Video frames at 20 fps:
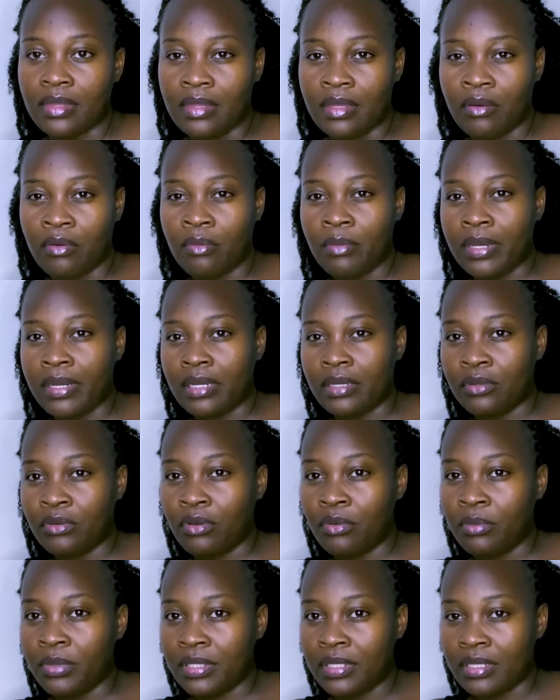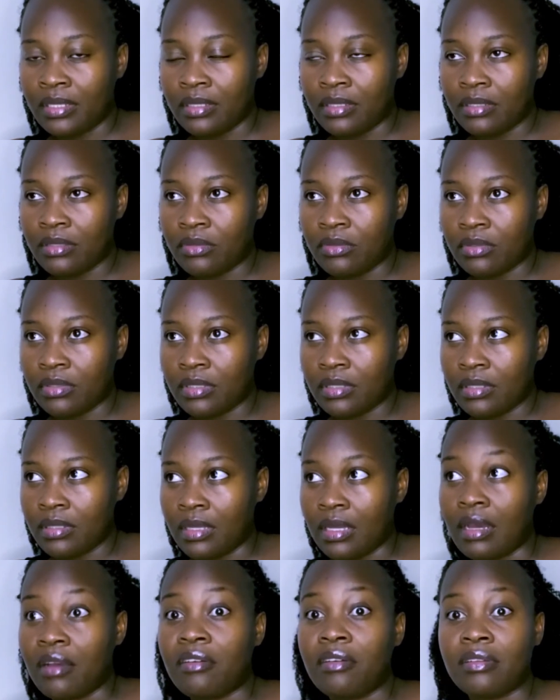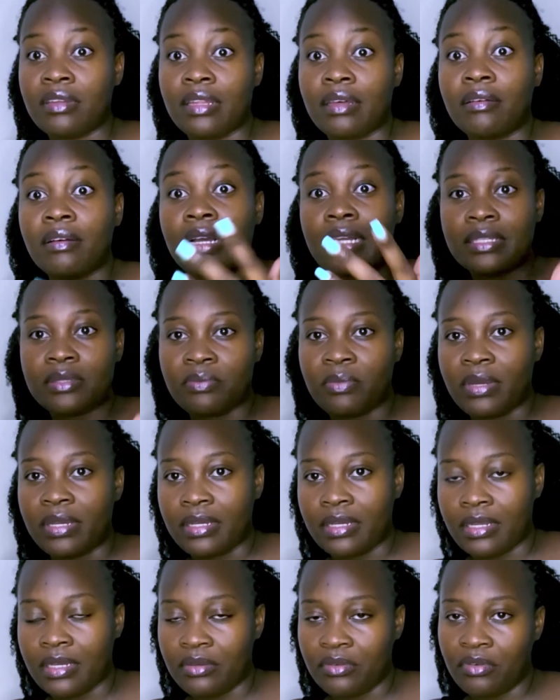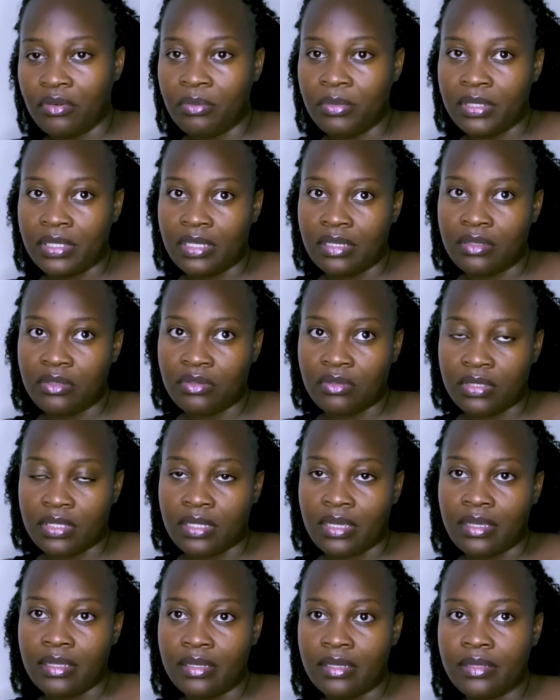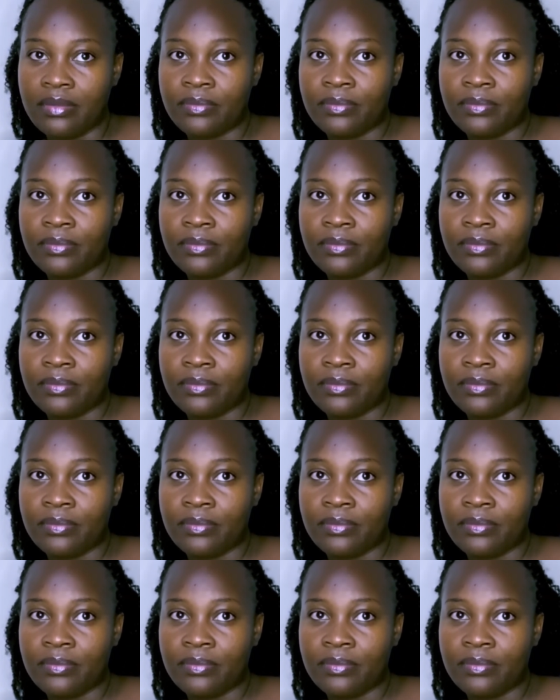The woman had committed the husband had committed suicide.